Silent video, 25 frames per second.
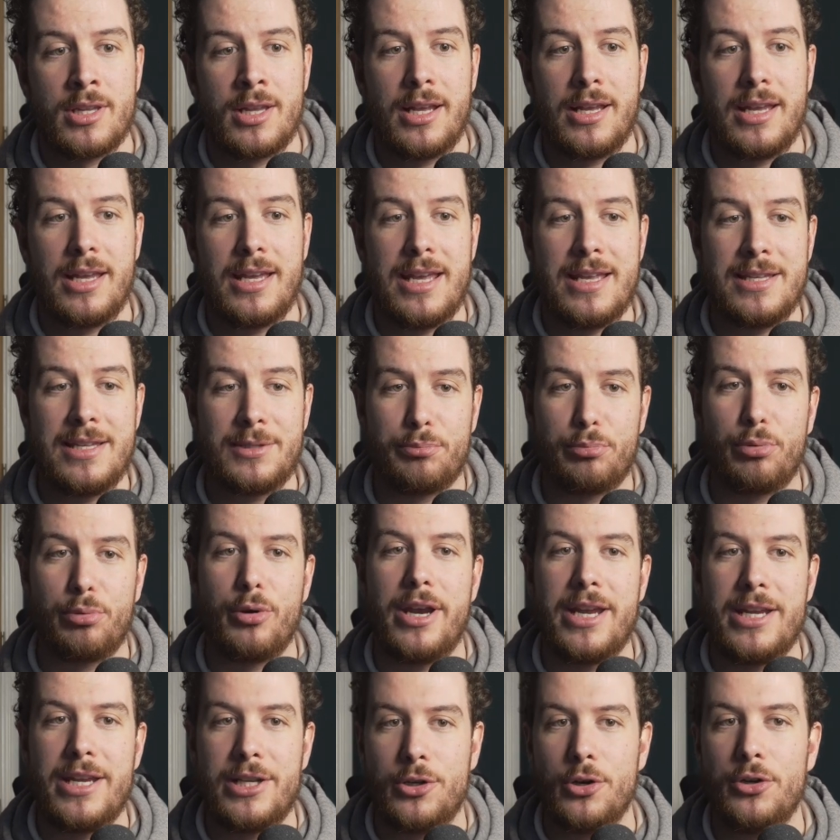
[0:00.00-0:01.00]
is
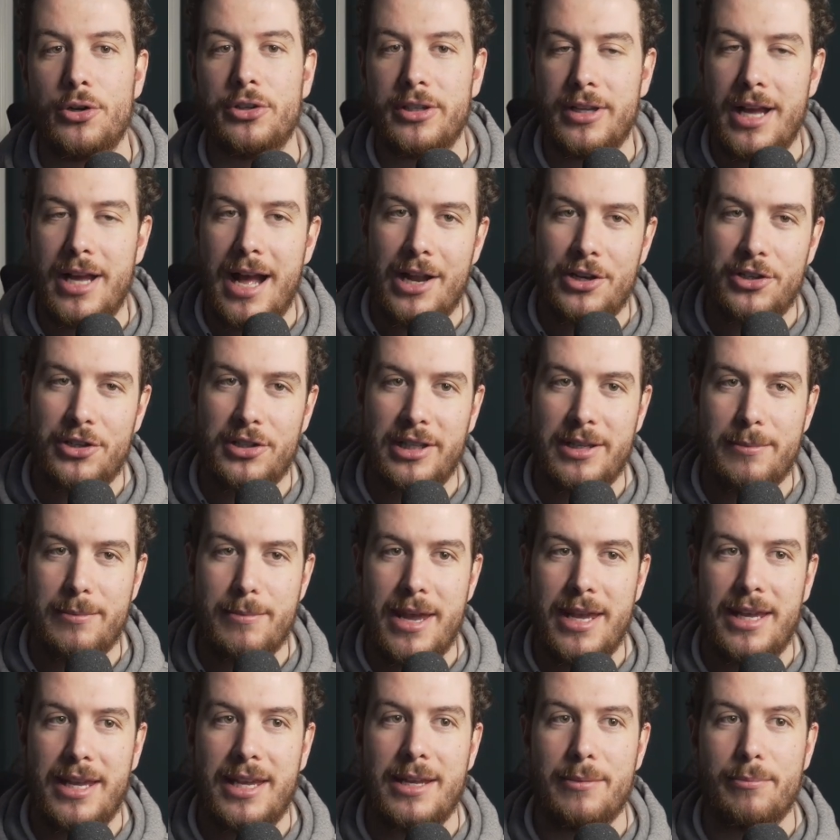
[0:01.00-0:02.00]
pretty good at actually
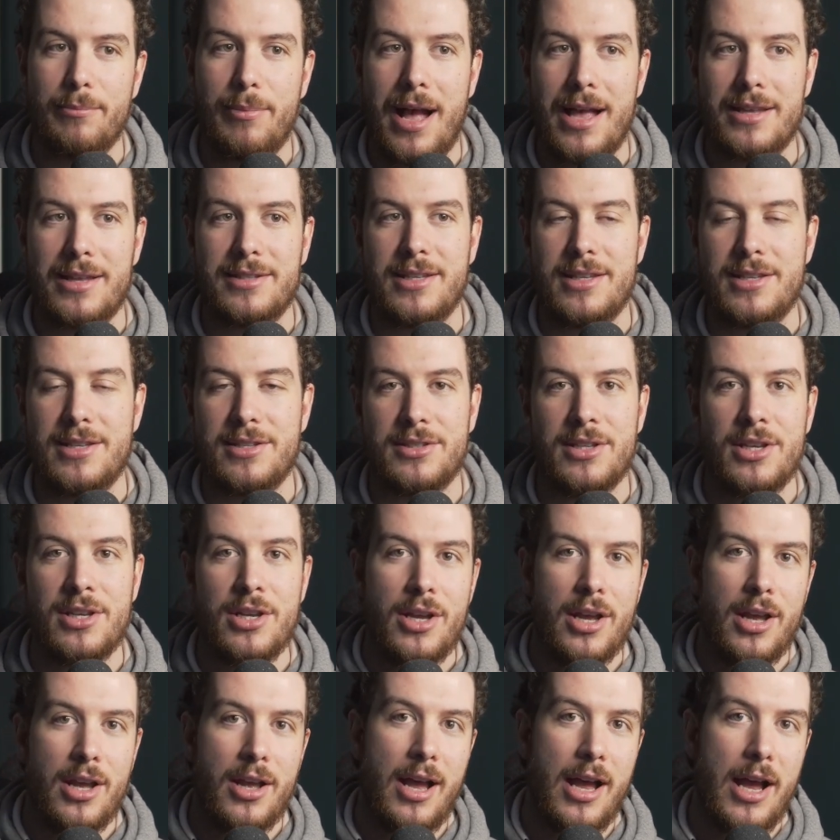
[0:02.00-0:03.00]
making passes
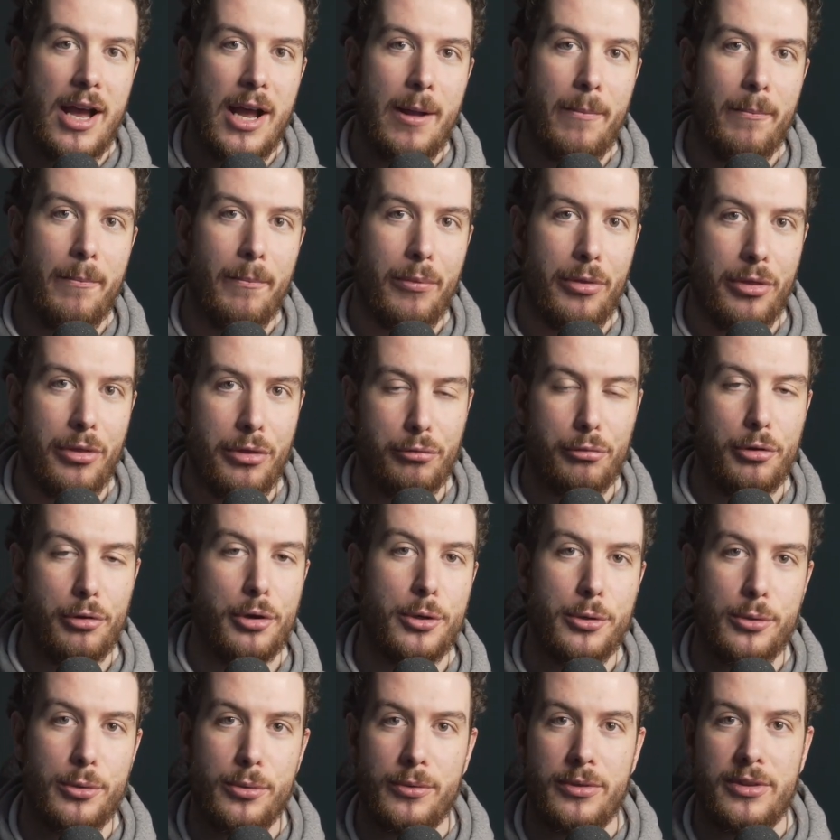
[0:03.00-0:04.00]

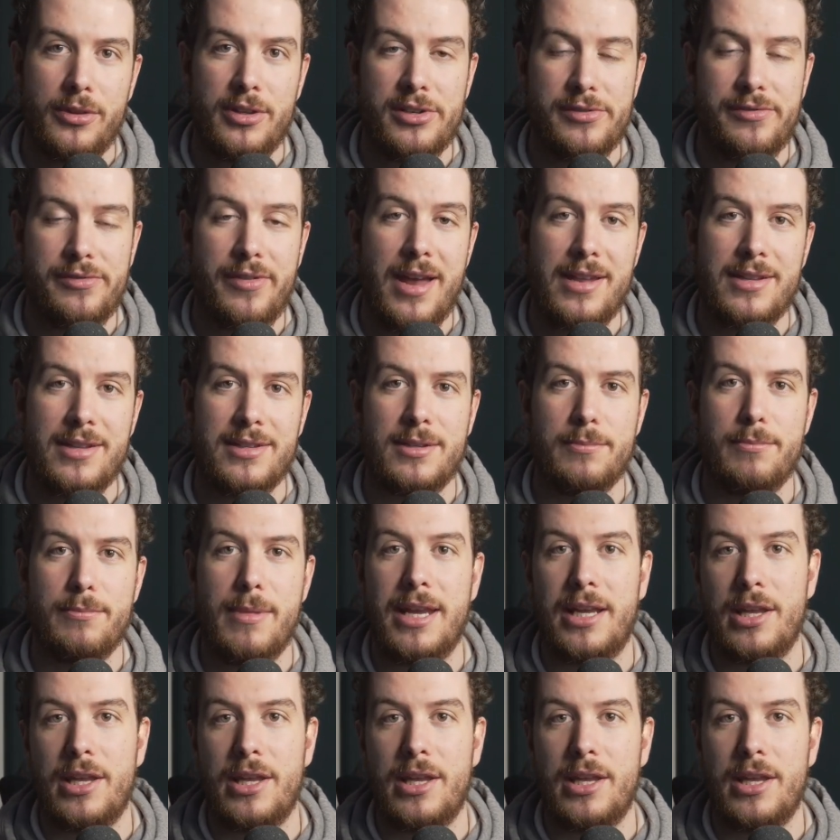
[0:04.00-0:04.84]
through the defence and making